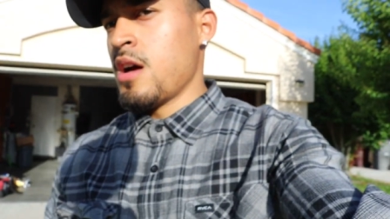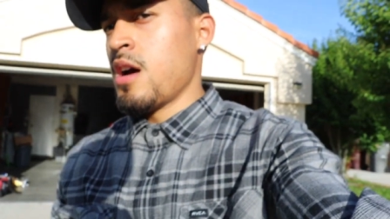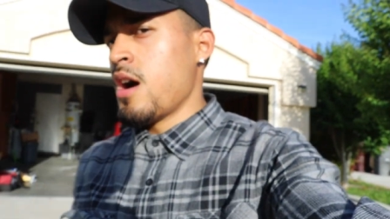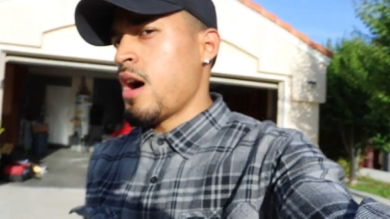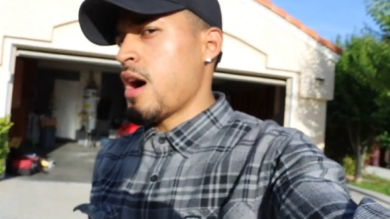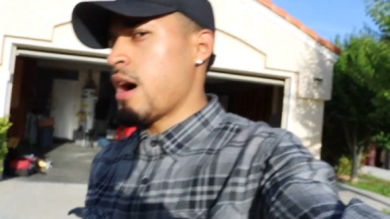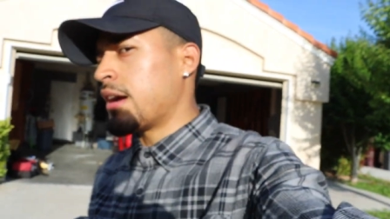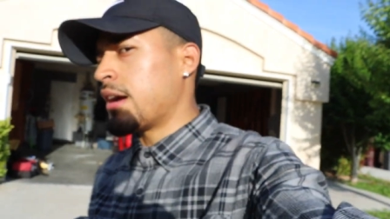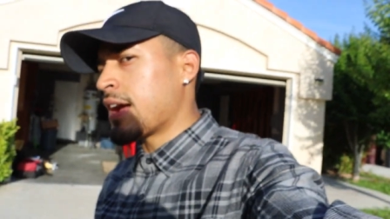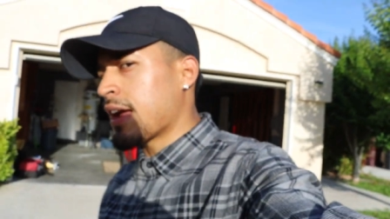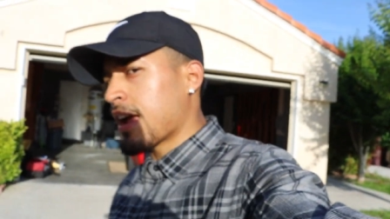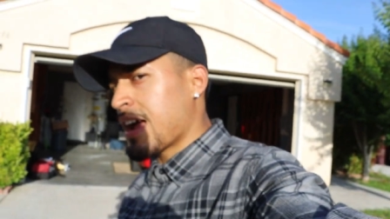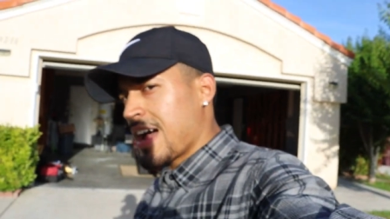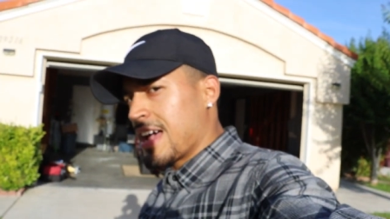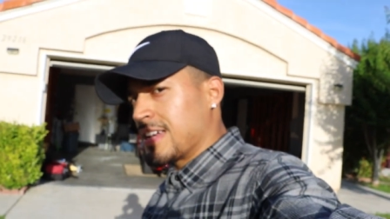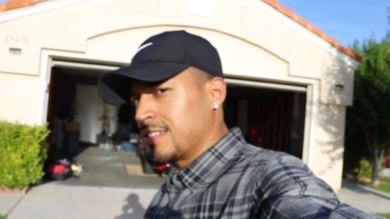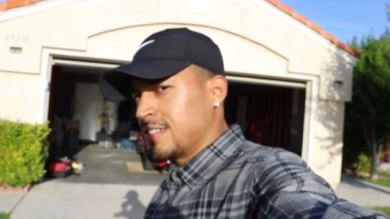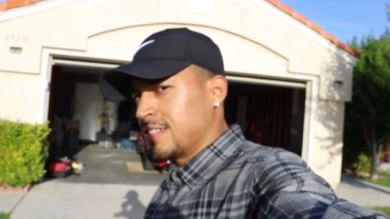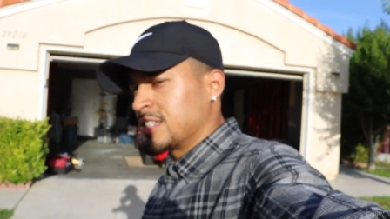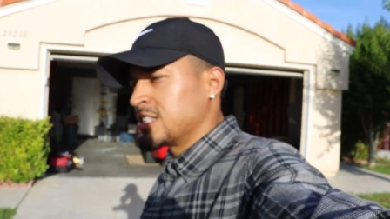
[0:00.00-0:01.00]
Alright
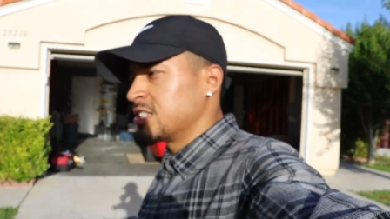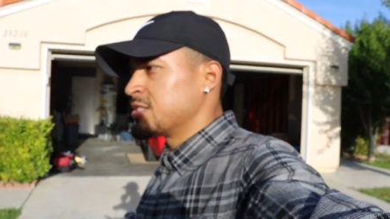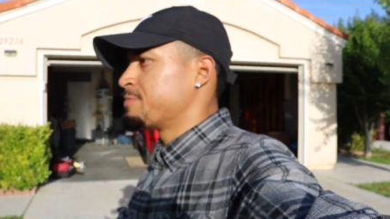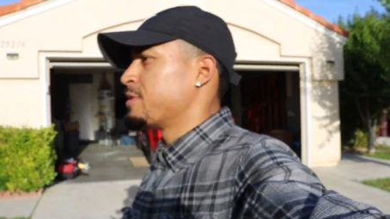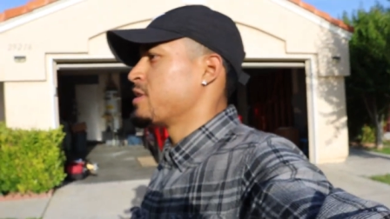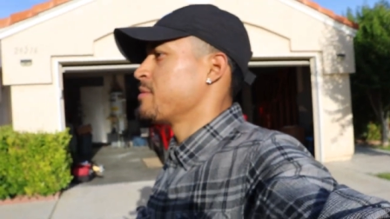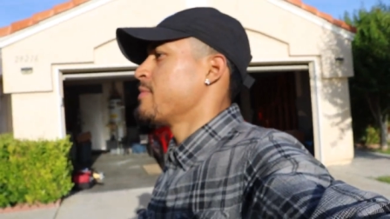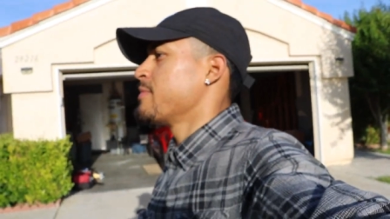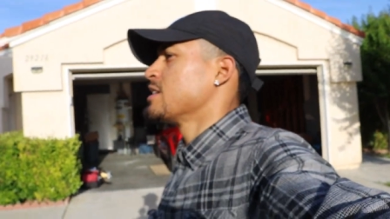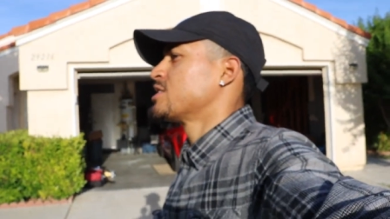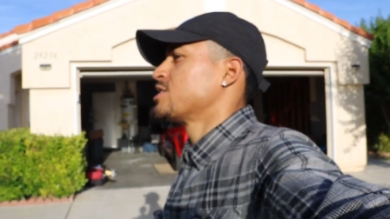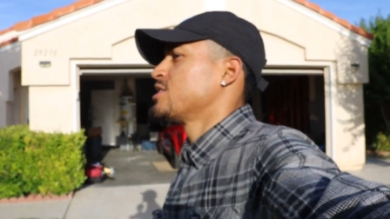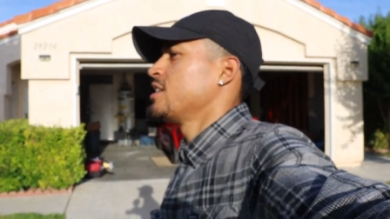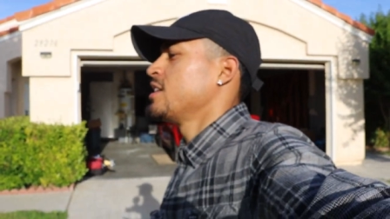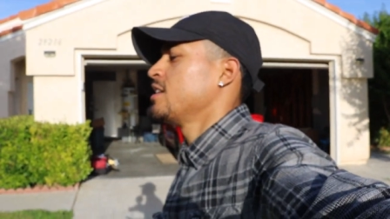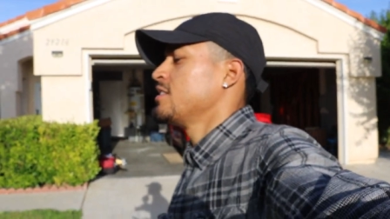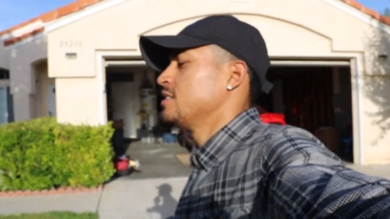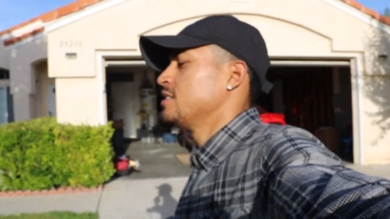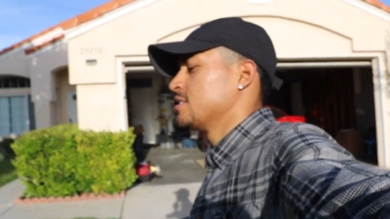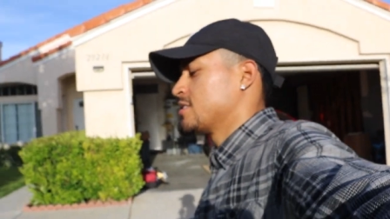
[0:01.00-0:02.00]
guys, this is pretty much
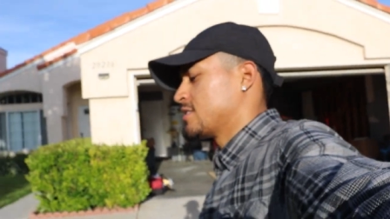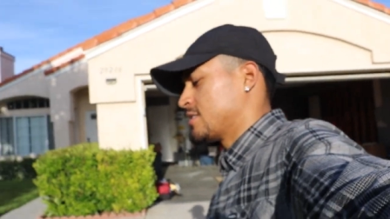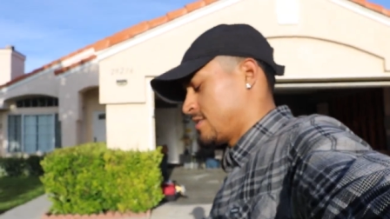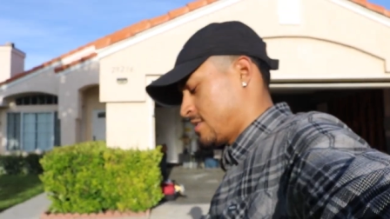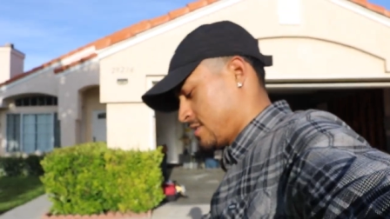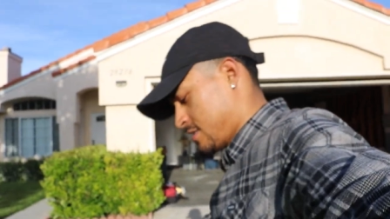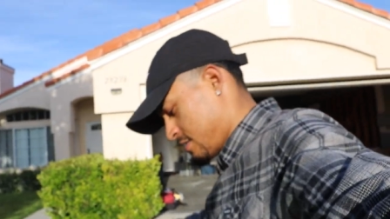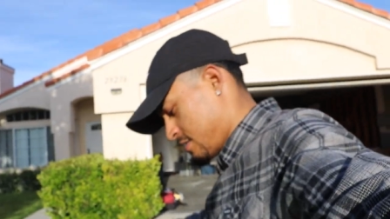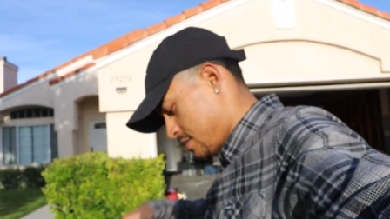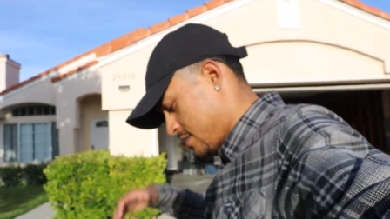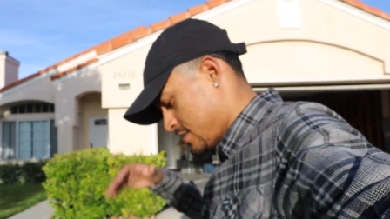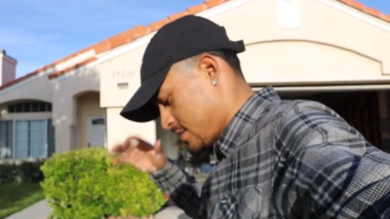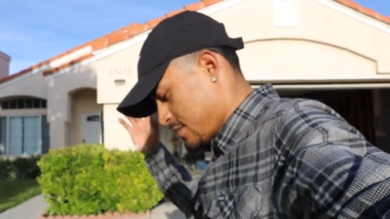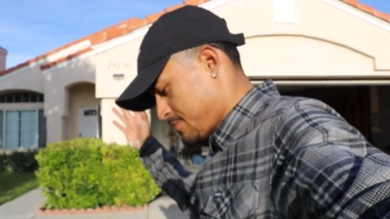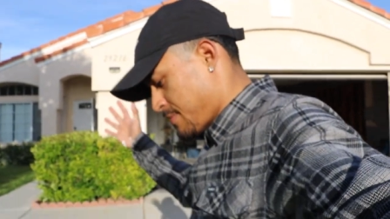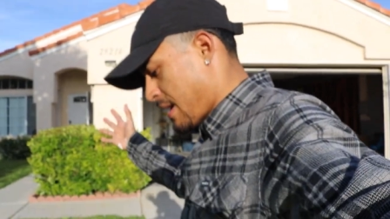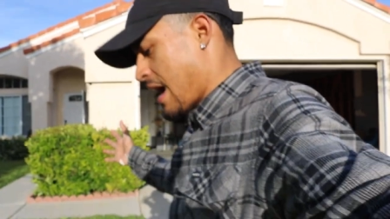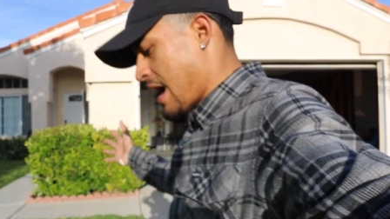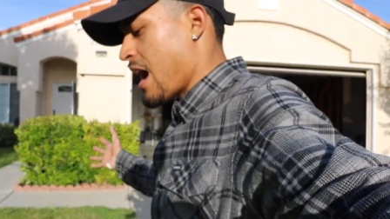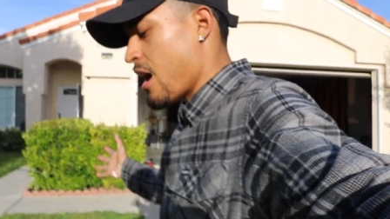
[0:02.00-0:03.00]
it. This, this is
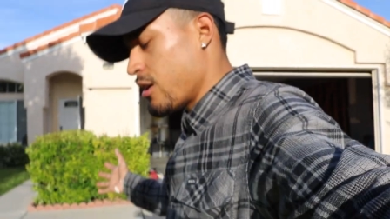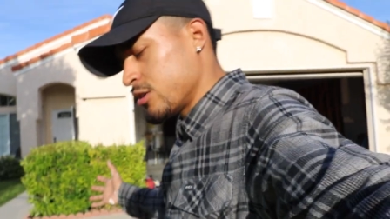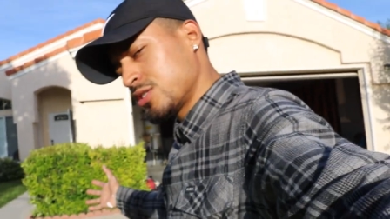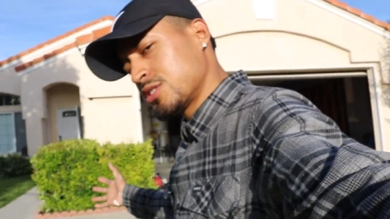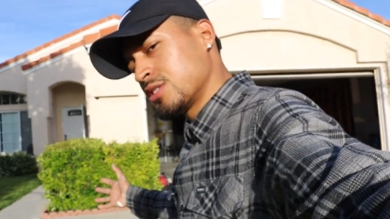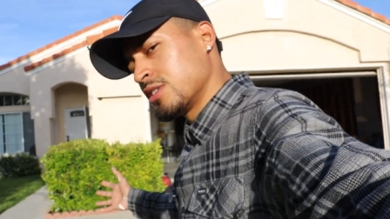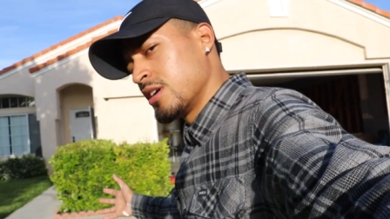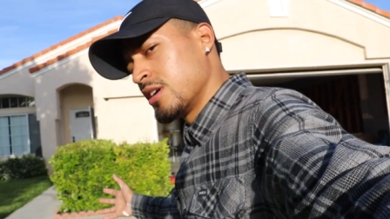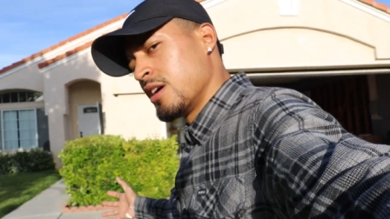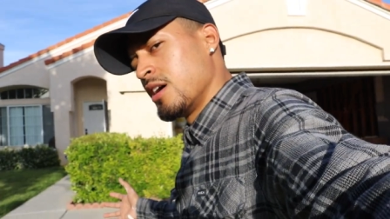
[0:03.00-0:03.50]
my house.